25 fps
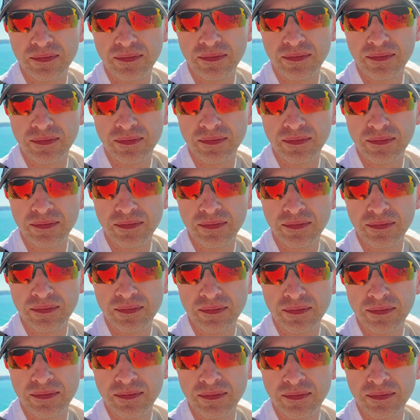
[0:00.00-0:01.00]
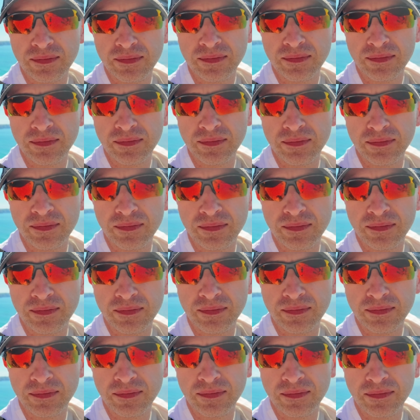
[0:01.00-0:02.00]

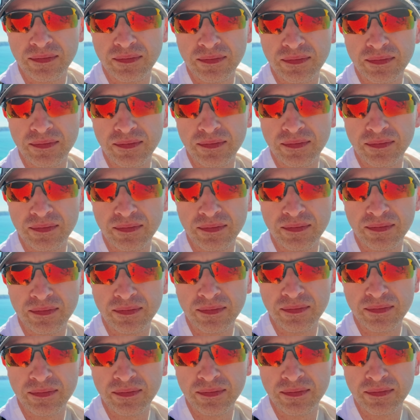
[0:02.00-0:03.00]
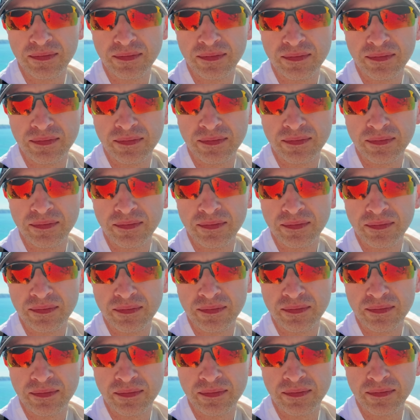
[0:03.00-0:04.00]

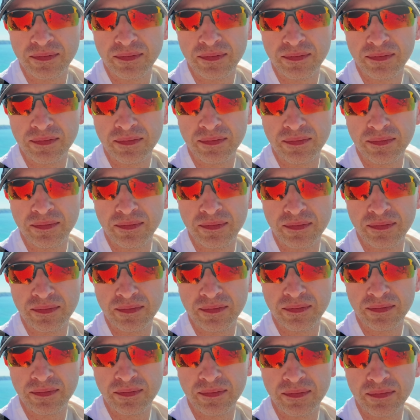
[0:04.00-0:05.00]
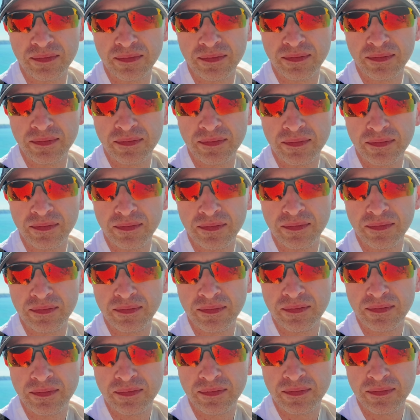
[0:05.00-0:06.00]

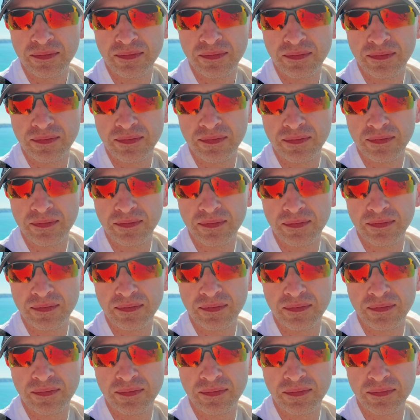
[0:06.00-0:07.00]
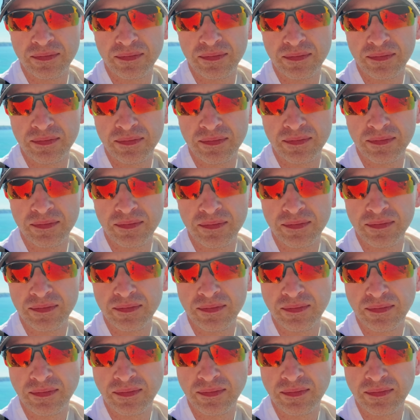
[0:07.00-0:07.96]
(not speaking)